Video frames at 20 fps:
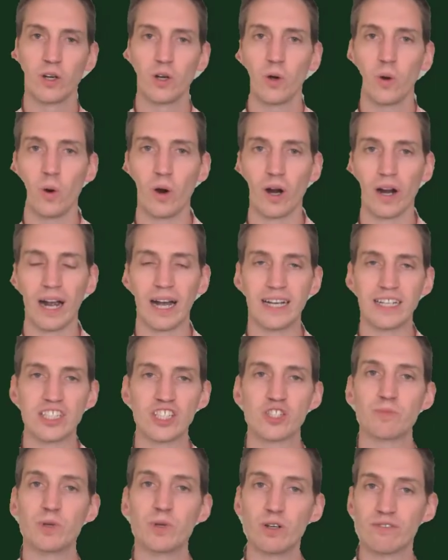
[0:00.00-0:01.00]
where I
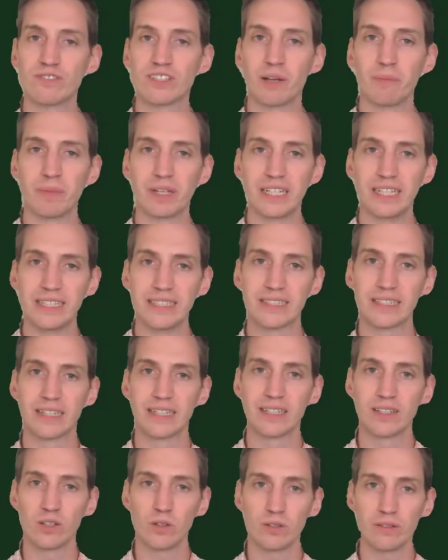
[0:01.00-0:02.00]
spoof somebody's
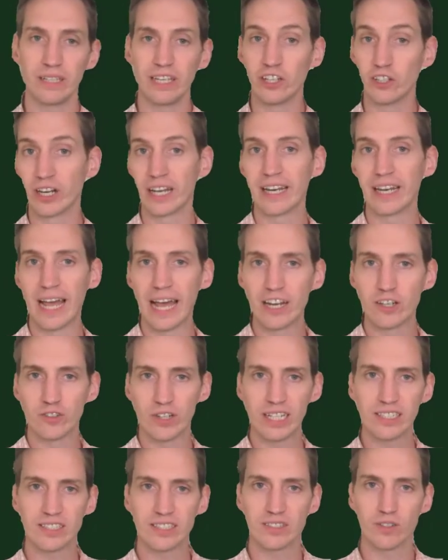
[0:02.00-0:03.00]
internet
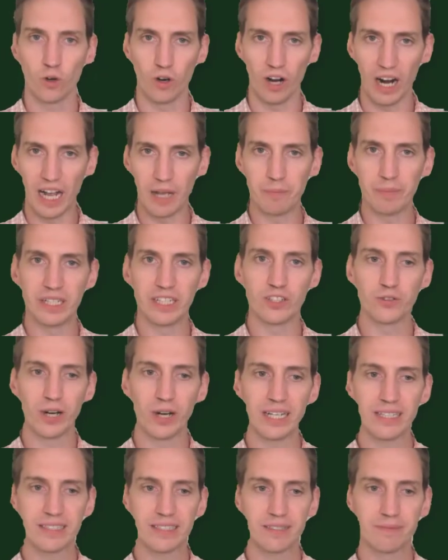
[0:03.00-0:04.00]
address or IP
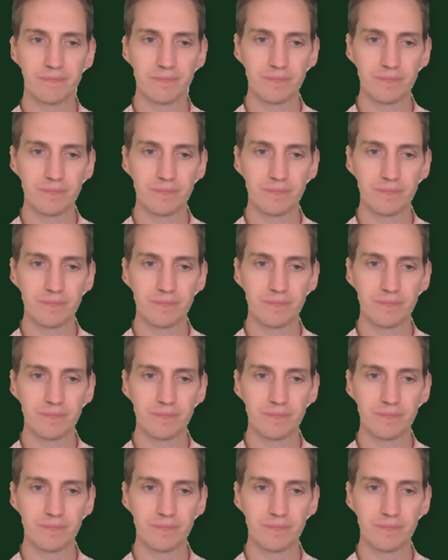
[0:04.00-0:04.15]
address.